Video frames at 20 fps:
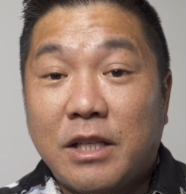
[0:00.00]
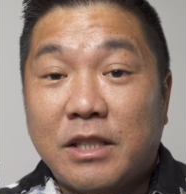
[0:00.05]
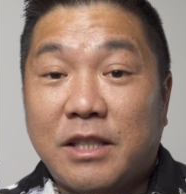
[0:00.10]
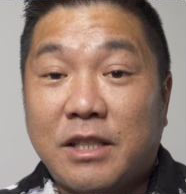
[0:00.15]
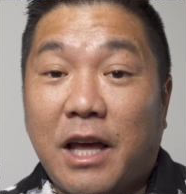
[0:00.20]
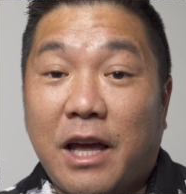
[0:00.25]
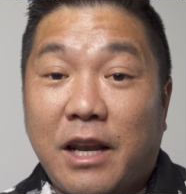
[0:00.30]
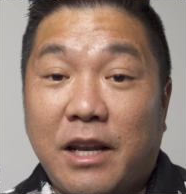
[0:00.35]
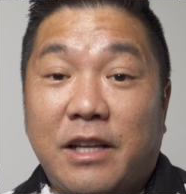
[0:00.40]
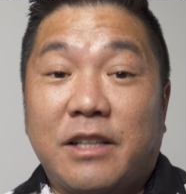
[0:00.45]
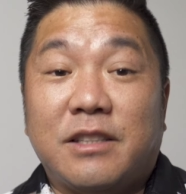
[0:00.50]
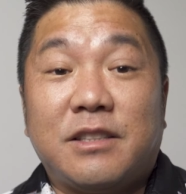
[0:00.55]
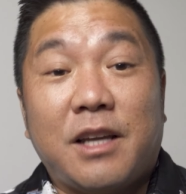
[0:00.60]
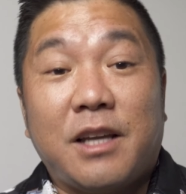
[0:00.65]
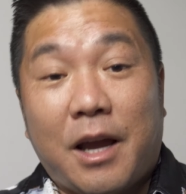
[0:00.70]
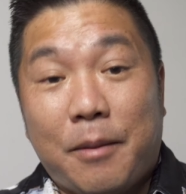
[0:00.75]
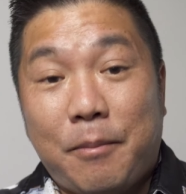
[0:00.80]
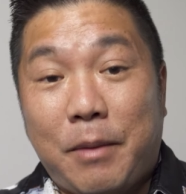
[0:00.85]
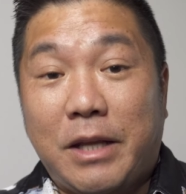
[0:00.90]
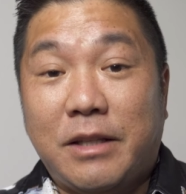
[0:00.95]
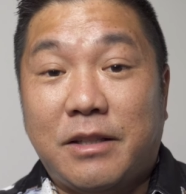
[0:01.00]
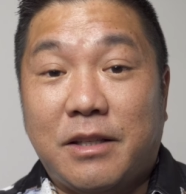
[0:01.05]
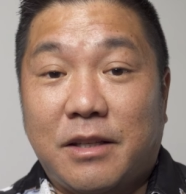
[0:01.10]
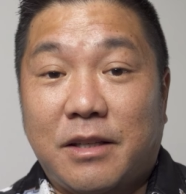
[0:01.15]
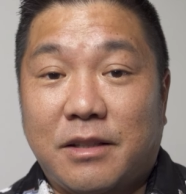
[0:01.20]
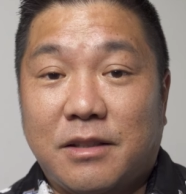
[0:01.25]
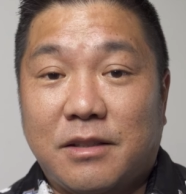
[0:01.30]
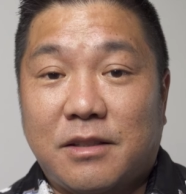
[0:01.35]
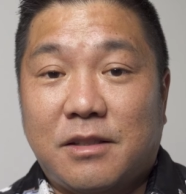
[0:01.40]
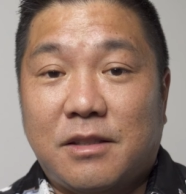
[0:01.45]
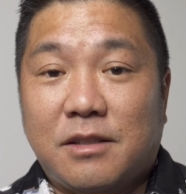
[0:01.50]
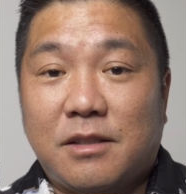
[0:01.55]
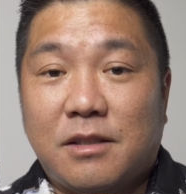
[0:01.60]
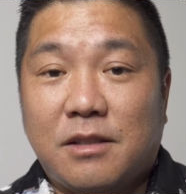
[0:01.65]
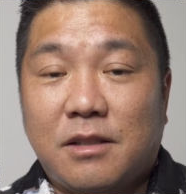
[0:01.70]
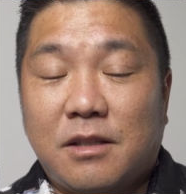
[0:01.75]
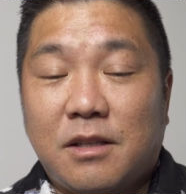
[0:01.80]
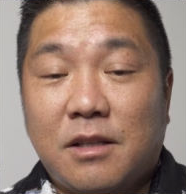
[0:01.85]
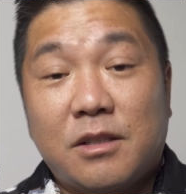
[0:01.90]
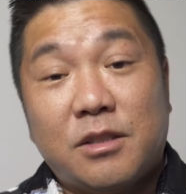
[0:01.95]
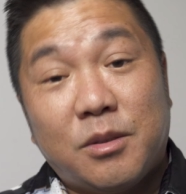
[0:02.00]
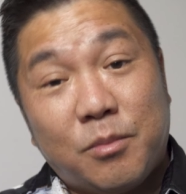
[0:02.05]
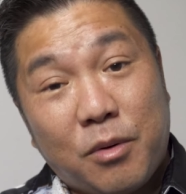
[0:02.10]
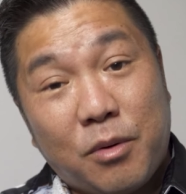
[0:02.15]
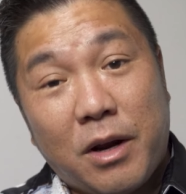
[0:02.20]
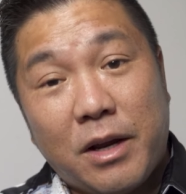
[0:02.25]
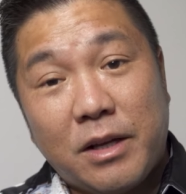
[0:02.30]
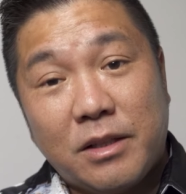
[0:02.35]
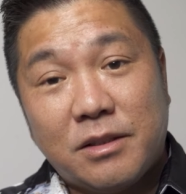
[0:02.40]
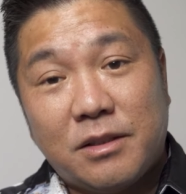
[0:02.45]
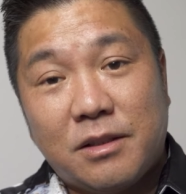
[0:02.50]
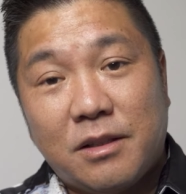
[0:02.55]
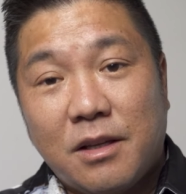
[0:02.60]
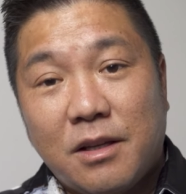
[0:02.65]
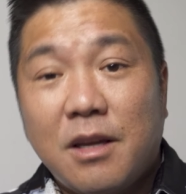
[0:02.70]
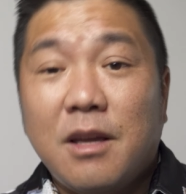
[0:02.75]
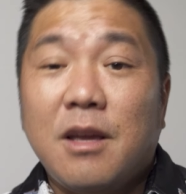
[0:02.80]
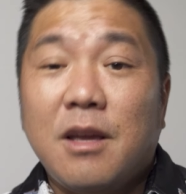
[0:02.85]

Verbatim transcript: is that it's high maintenance. Surprised?